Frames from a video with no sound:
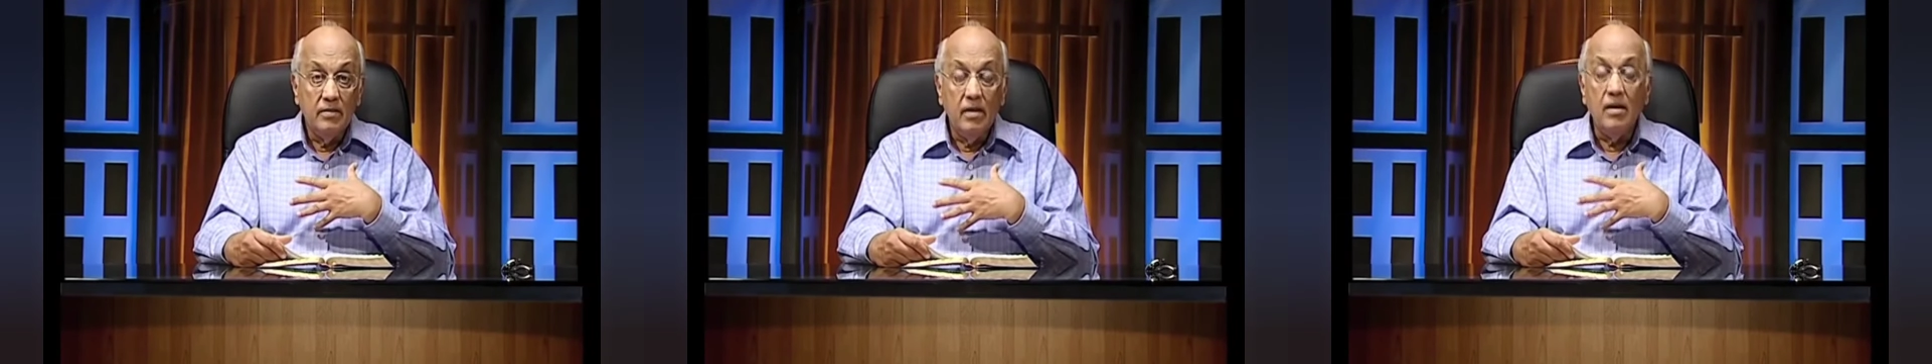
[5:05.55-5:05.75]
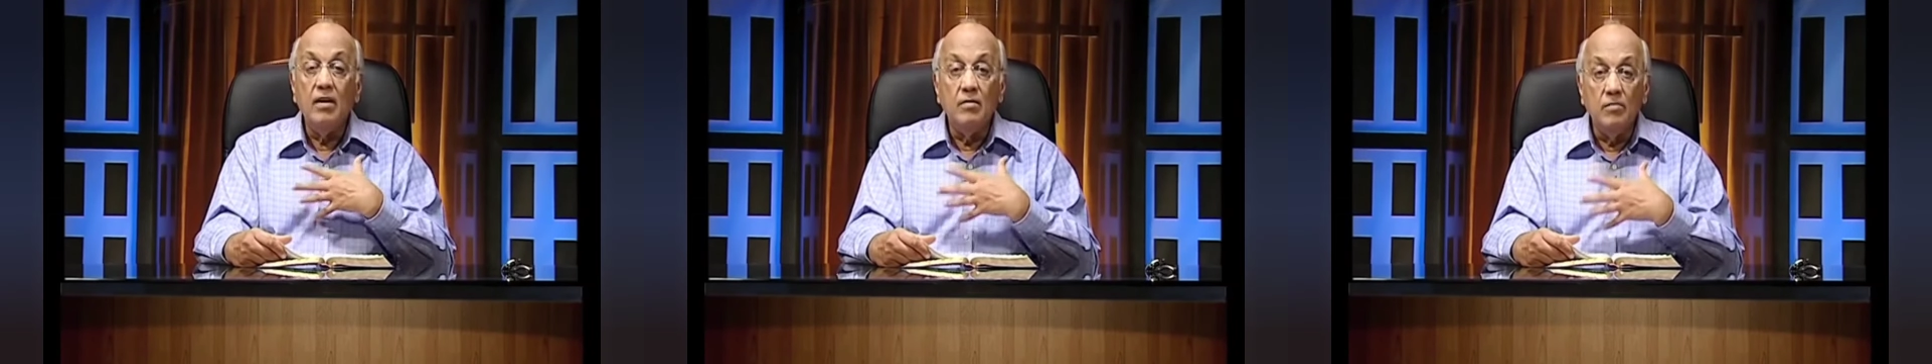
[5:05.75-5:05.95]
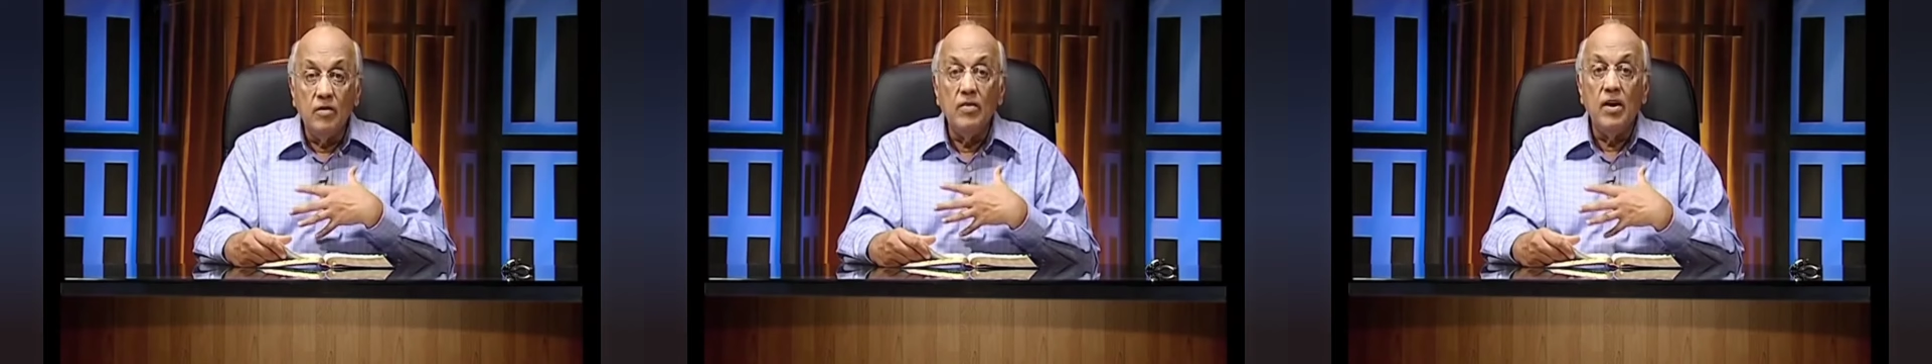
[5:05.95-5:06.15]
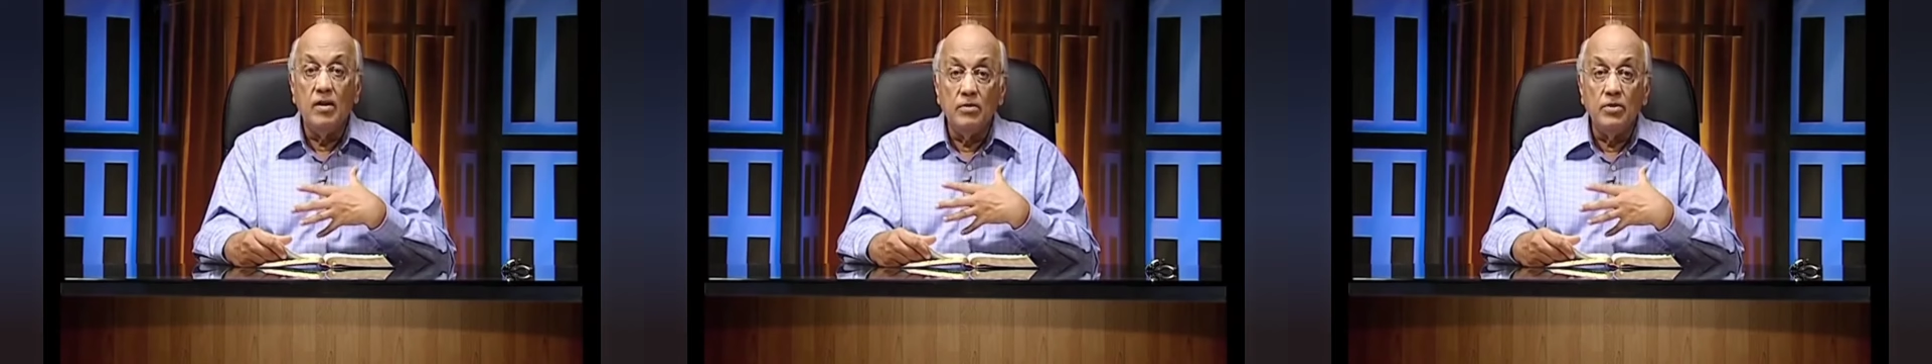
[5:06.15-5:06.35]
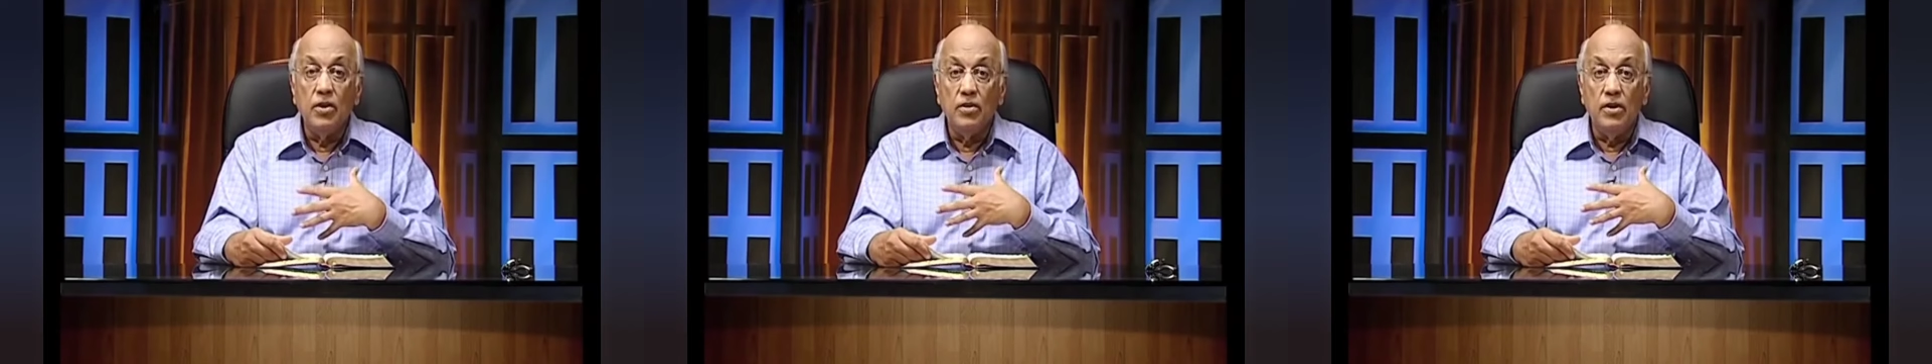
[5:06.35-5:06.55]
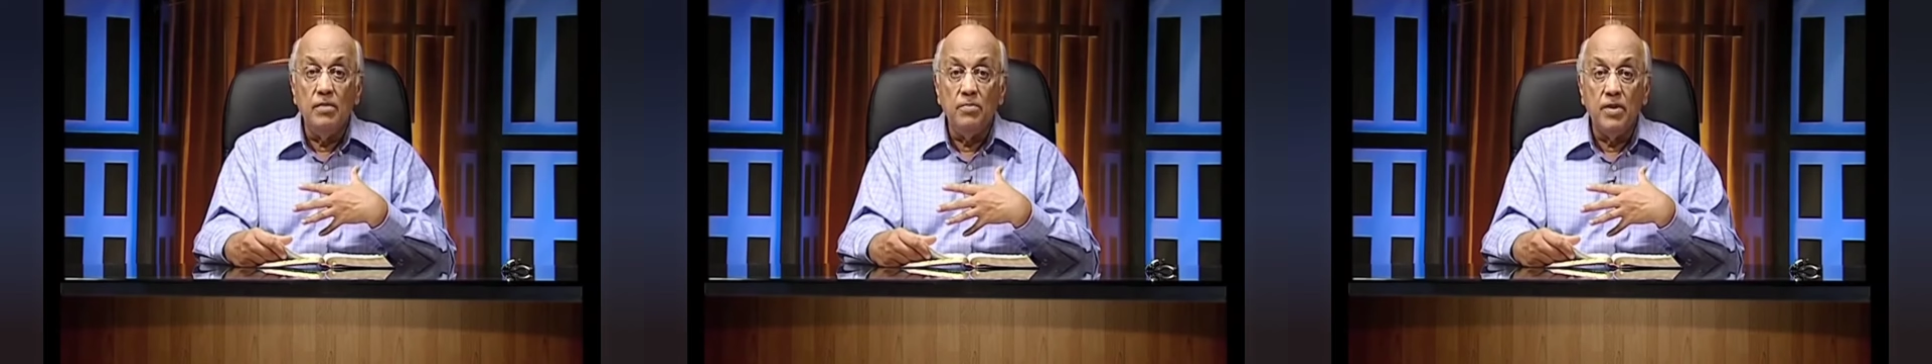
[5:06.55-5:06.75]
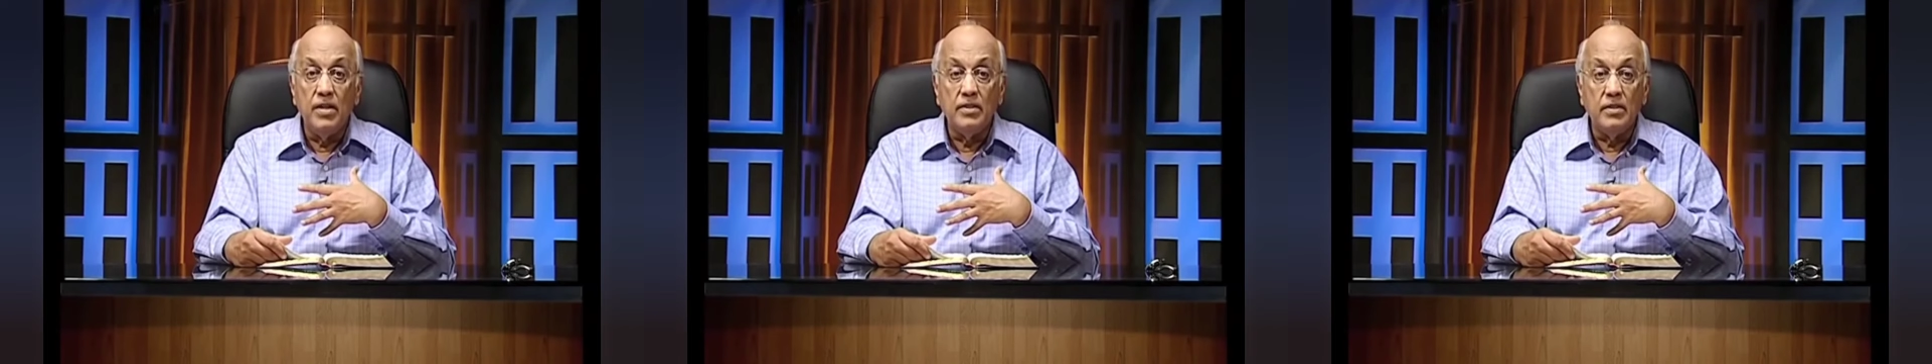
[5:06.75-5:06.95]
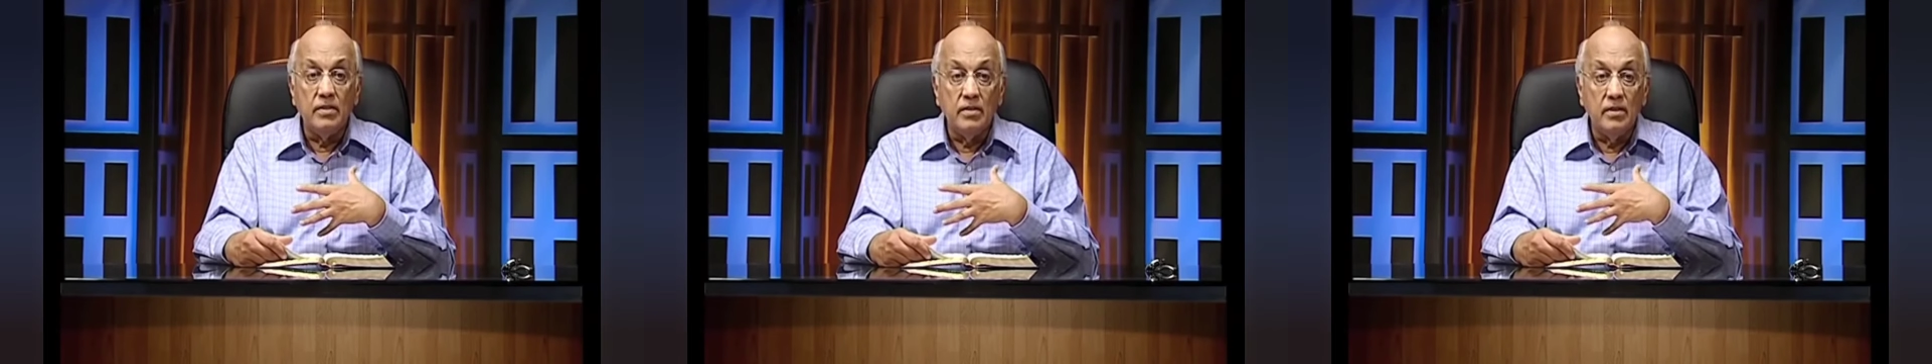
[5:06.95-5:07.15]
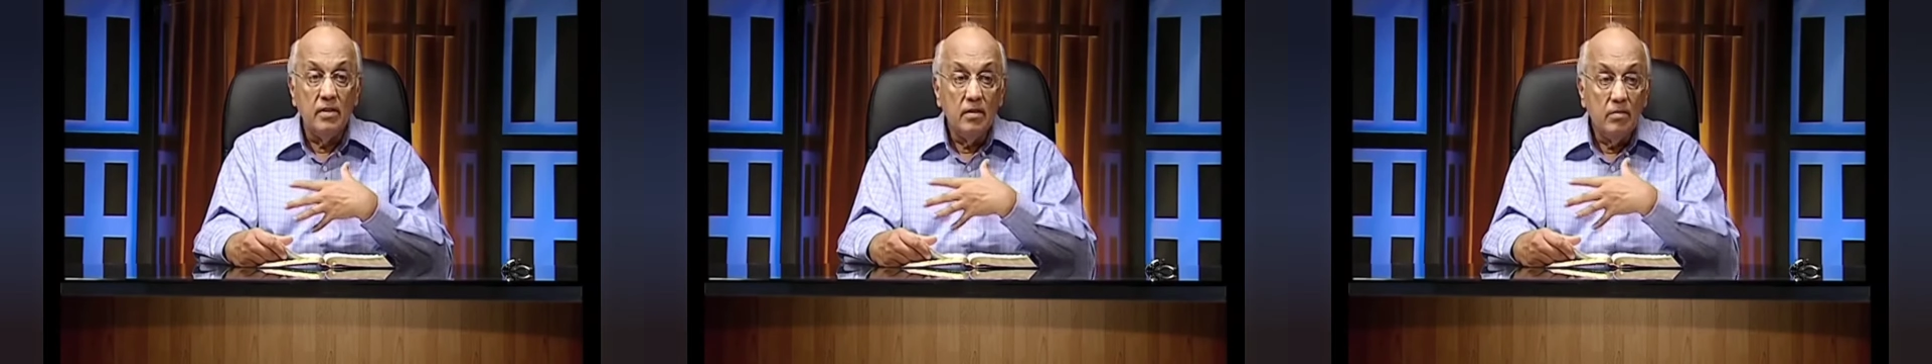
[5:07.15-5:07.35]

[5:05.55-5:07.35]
the kingdom of God was already present,